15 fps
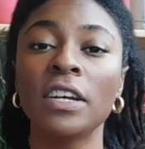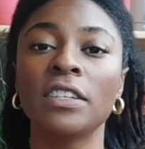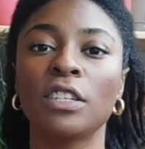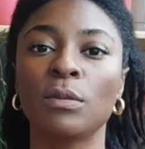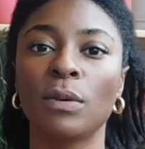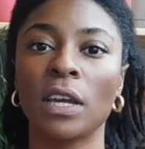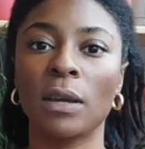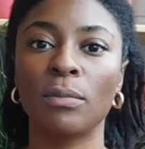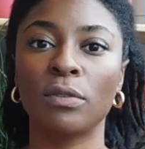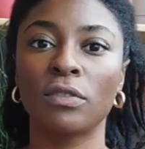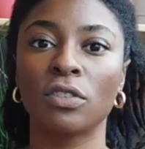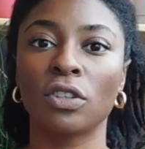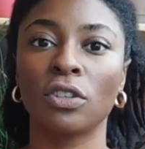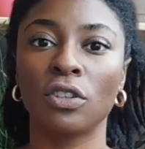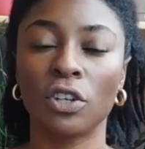to be able
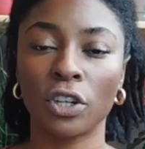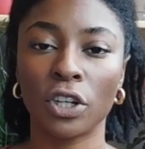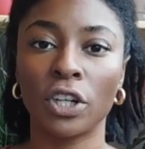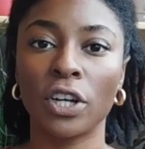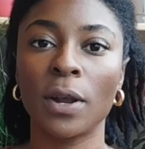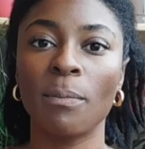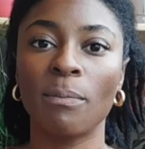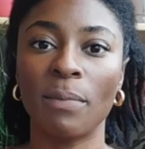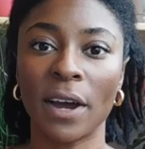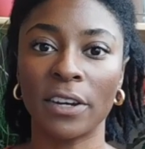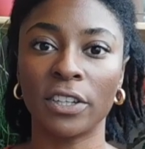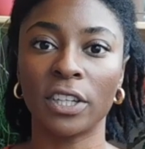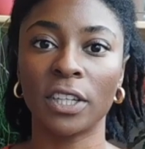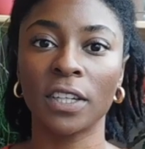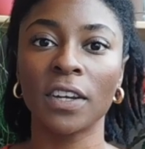to learn
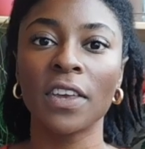better.